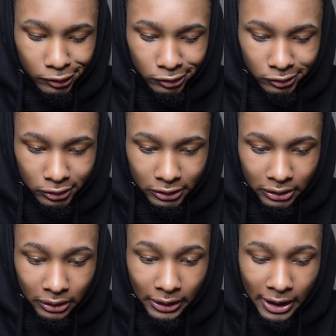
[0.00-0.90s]
Uh, hit
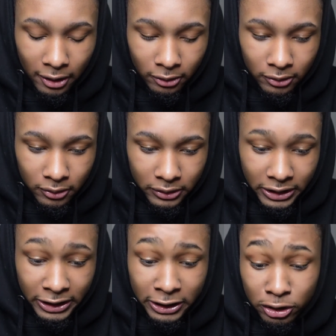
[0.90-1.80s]
allow.
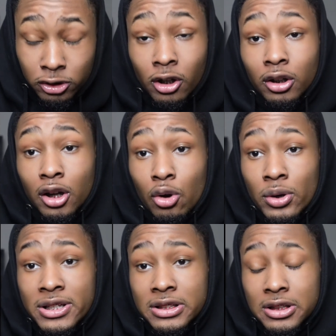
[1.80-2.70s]
Then you're gonna go
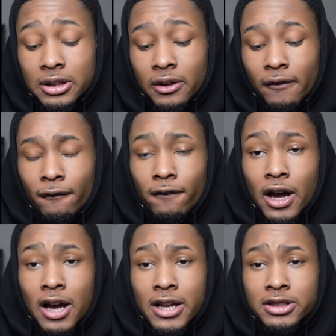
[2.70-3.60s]
into
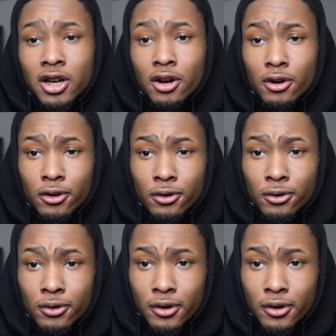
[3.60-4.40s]
Phonto.